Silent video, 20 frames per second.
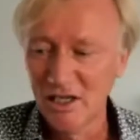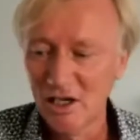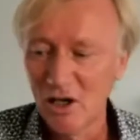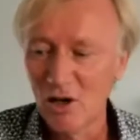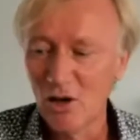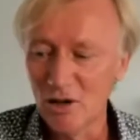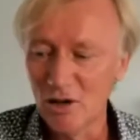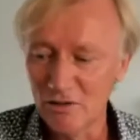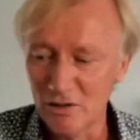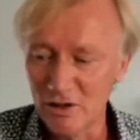
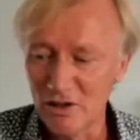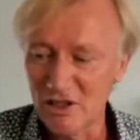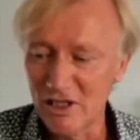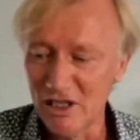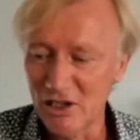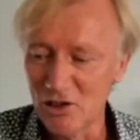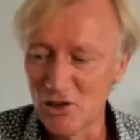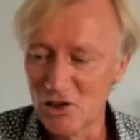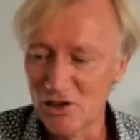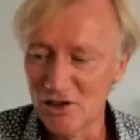
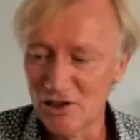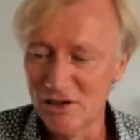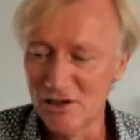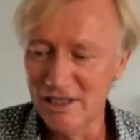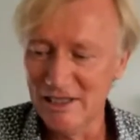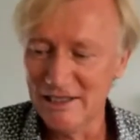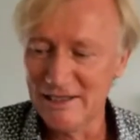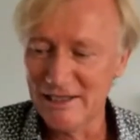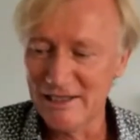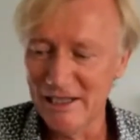conversation
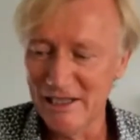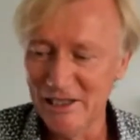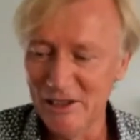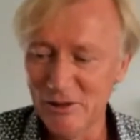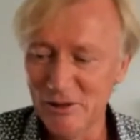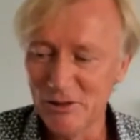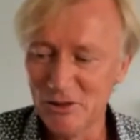as a